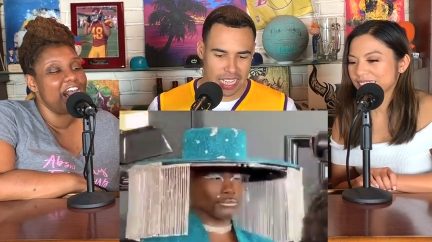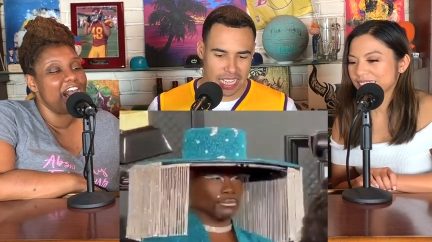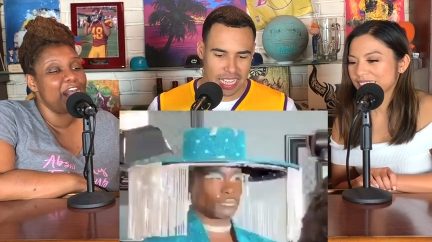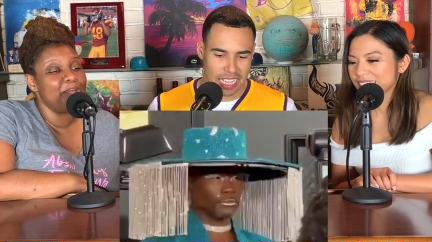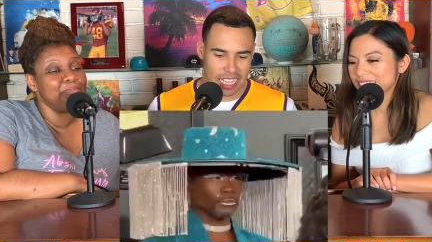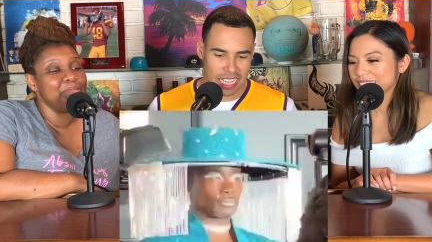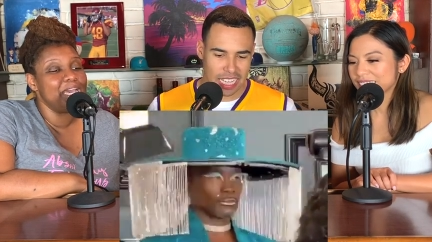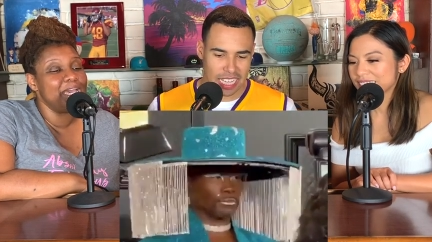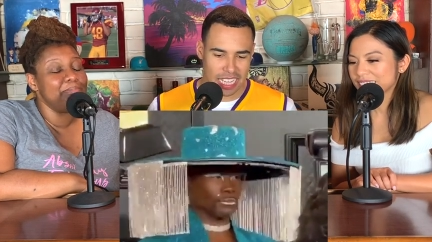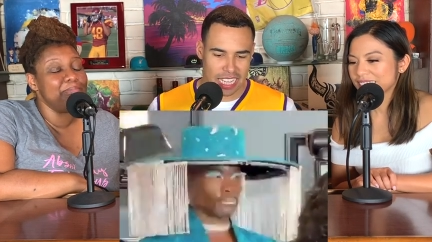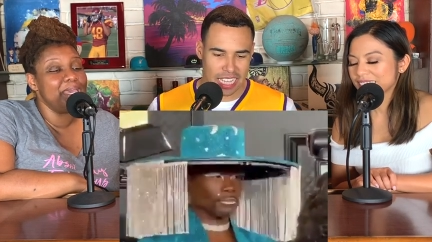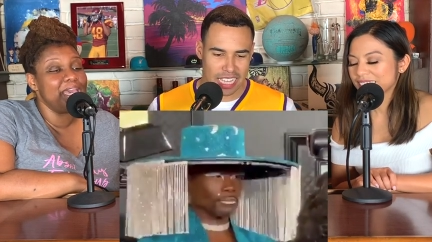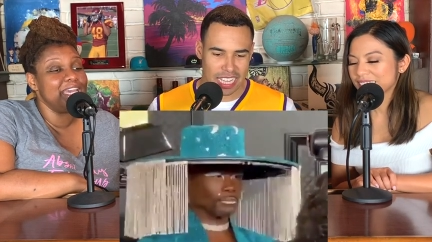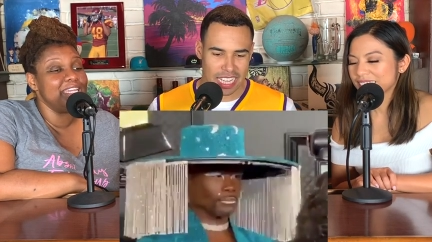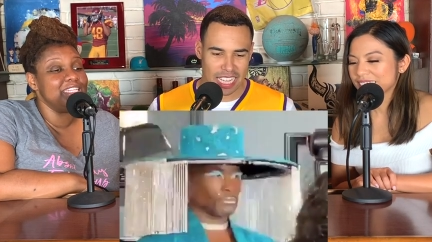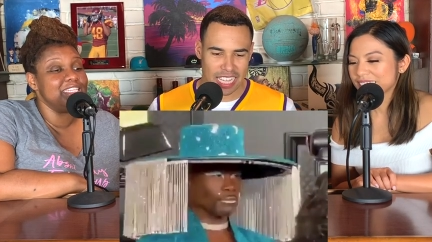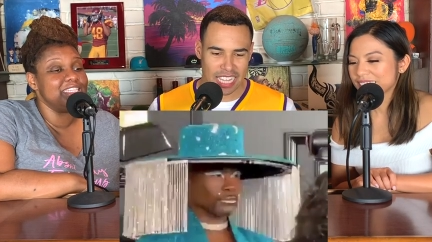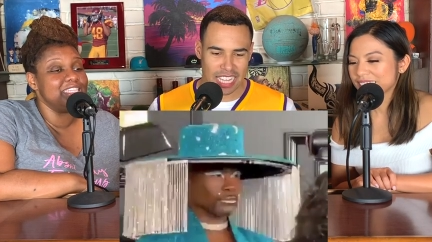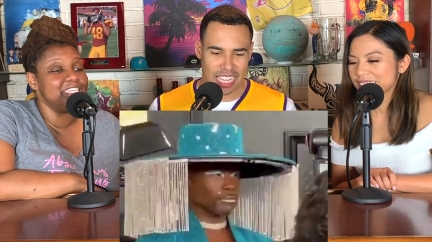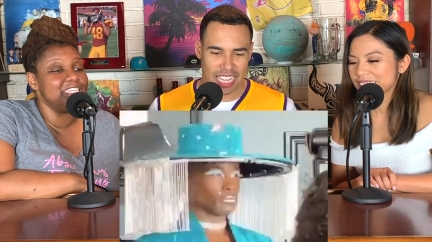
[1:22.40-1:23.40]
Speaker 1: I'm not
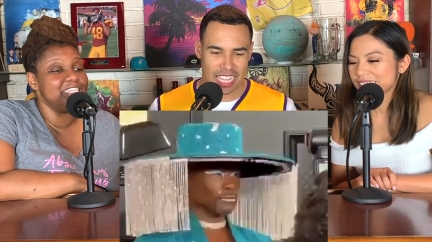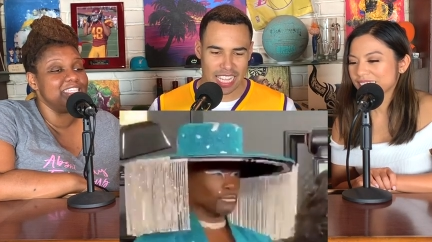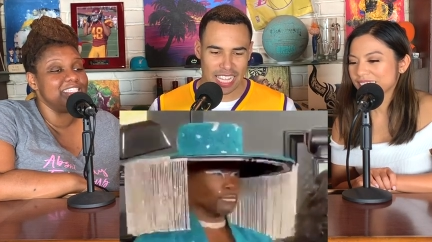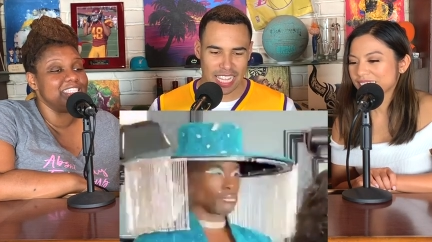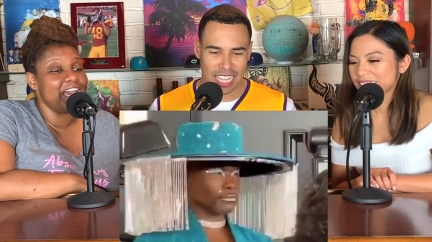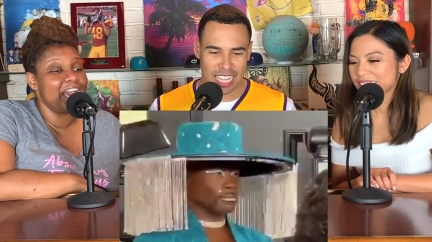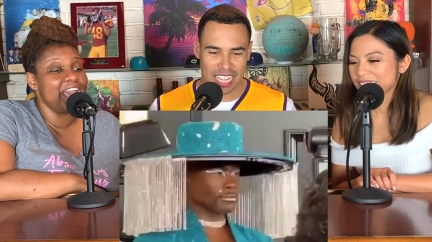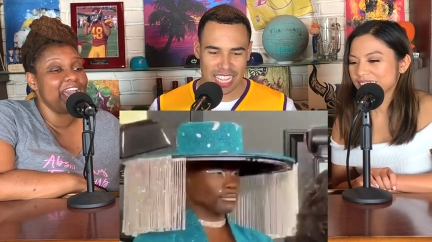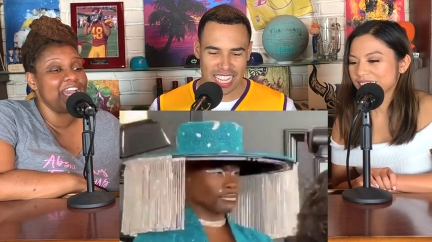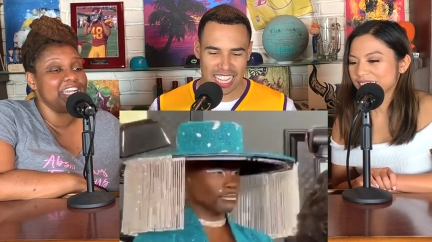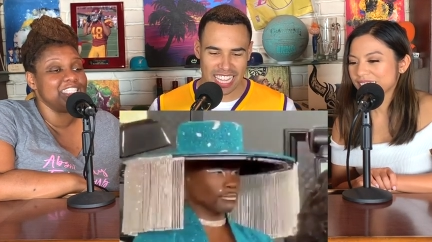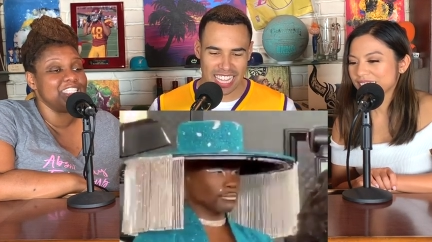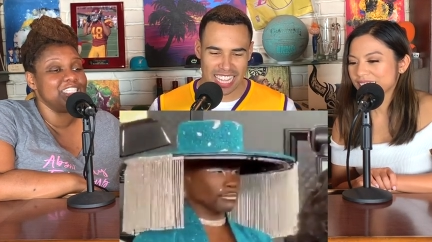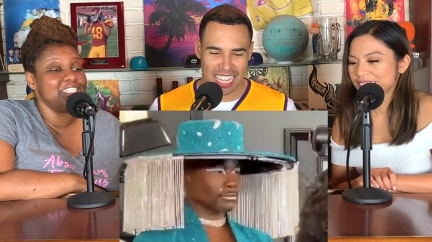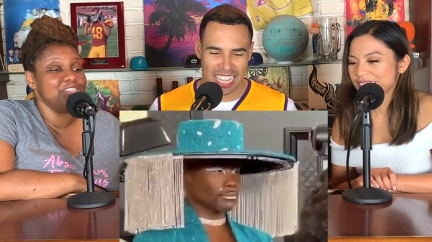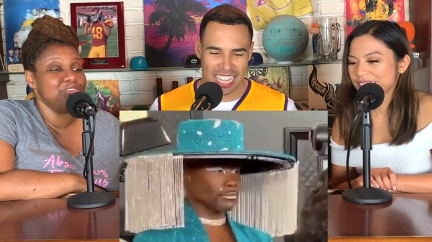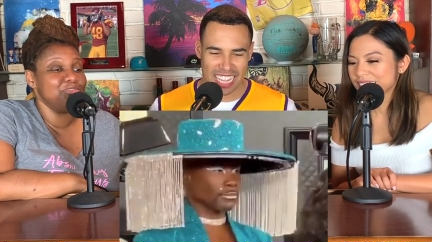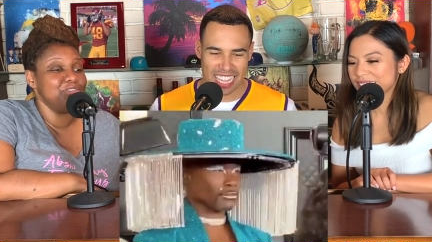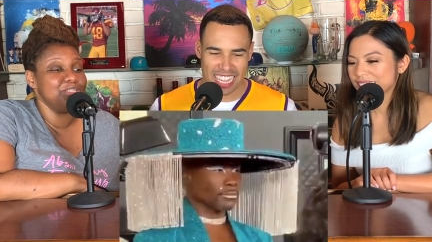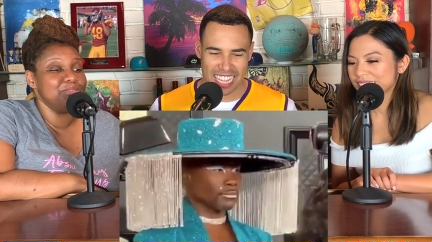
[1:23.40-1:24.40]
mad at this. I
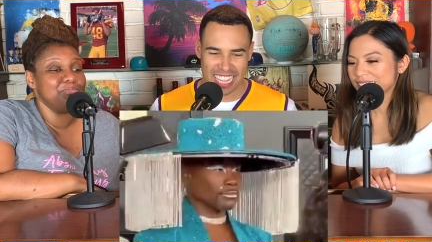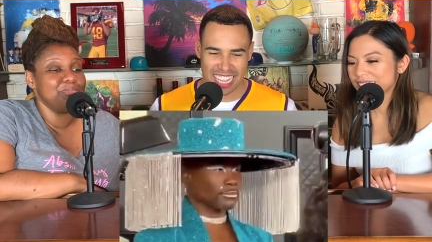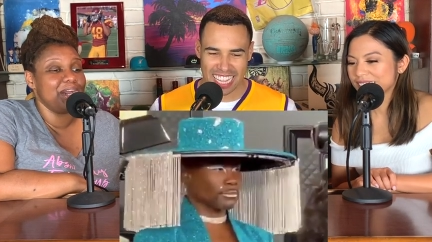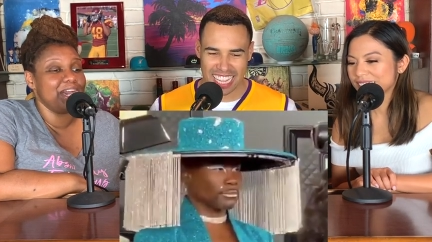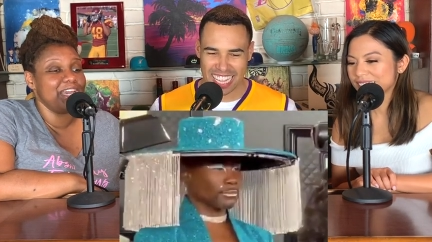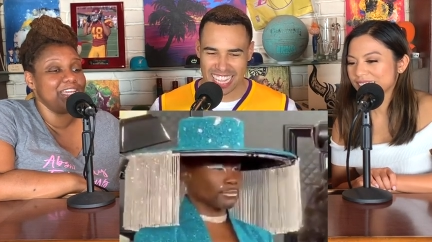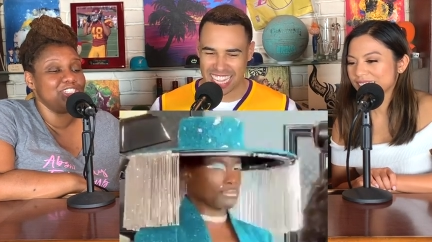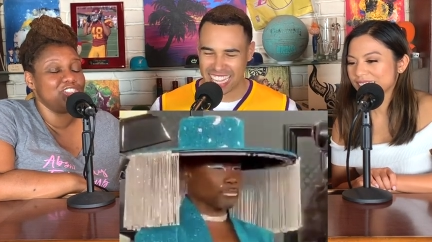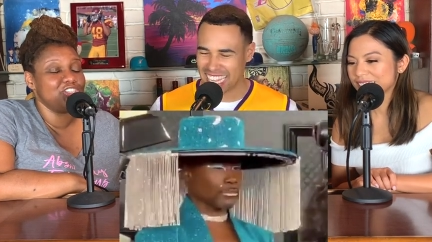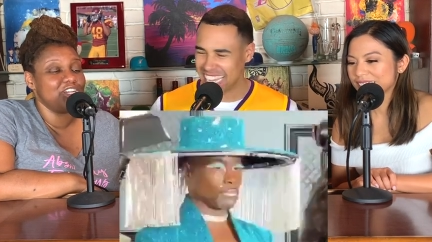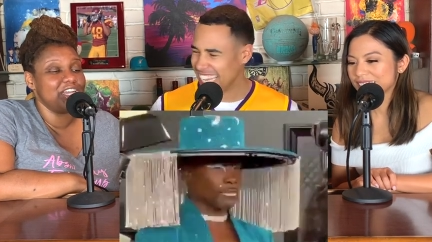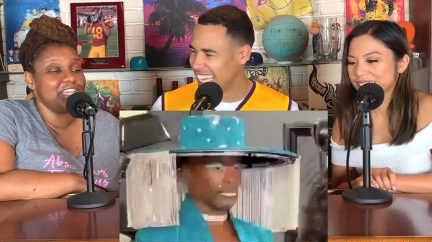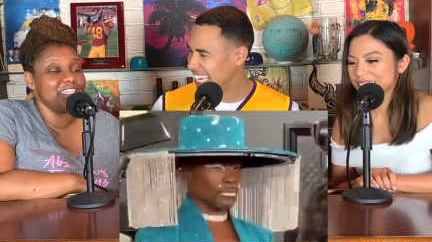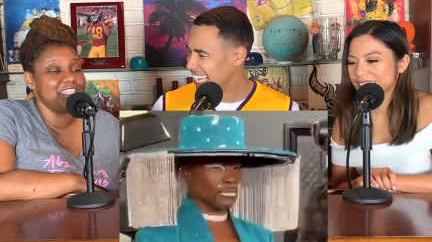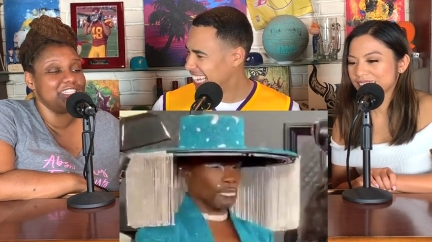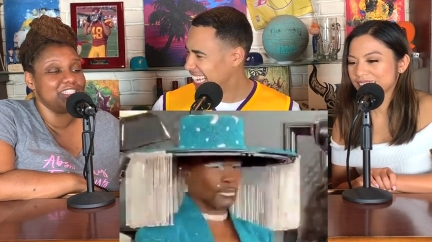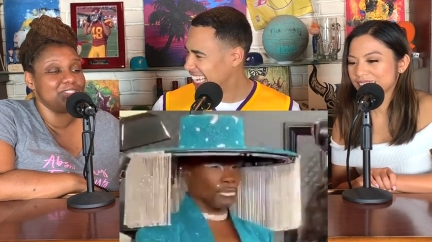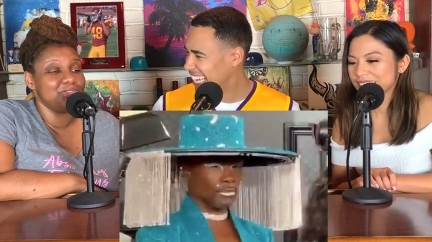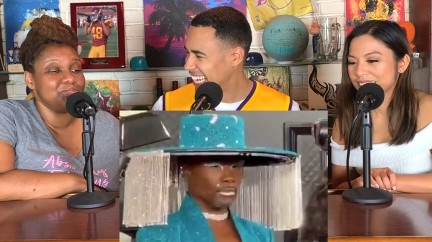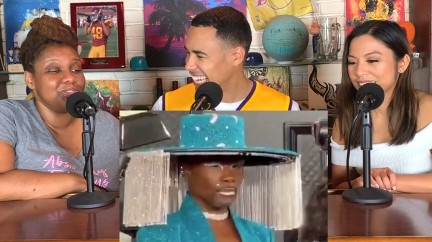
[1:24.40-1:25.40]
actually wouldn't mind trying
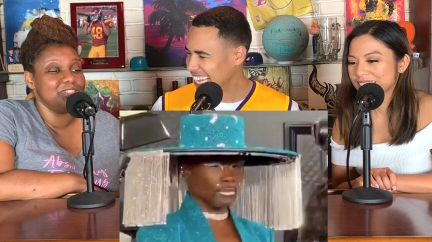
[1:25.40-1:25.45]
this